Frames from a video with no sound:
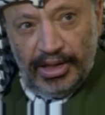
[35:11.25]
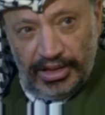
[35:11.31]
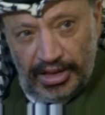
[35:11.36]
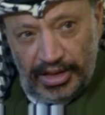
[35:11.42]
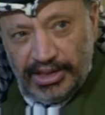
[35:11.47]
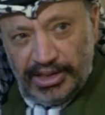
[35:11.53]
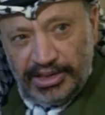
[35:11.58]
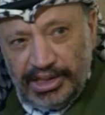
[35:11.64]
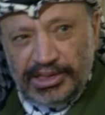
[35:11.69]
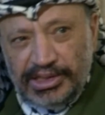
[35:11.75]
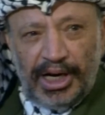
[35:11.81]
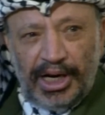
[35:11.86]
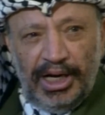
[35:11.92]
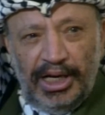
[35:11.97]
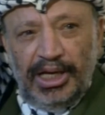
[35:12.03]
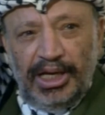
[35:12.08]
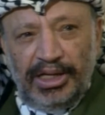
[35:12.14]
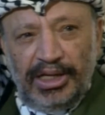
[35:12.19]
this
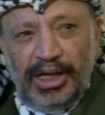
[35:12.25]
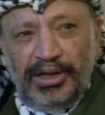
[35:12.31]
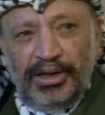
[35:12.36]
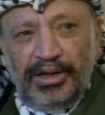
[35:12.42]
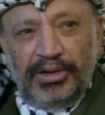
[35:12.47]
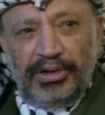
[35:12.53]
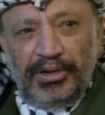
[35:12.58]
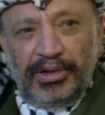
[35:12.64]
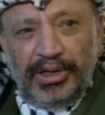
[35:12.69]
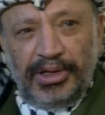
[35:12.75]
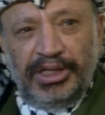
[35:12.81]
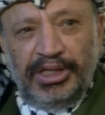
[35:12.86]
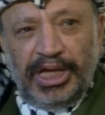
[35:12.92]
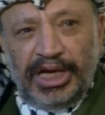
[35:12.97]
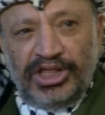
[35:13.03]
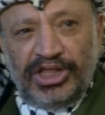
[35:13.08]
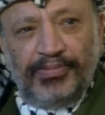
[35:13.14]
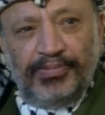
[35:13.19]
Israeli
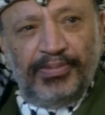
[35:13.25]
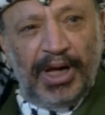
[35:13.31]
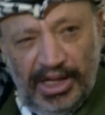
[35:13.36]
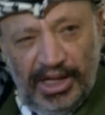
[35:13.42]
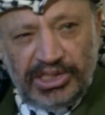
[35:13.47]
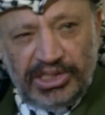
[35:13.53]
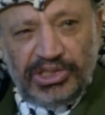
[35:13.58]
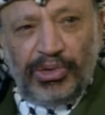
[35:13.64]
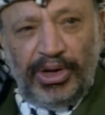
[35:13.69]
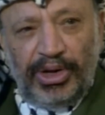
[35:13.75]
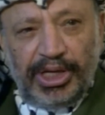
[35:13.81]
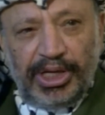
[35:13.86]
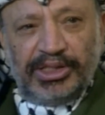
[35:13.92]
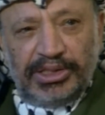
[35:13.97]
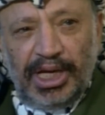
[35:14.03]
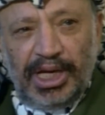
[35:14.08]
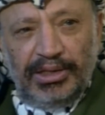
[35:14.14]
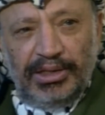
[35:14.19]
leadership has to
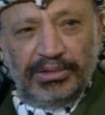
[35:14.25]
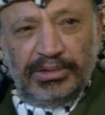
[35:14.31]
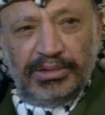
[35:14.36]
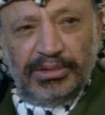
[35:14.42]
understand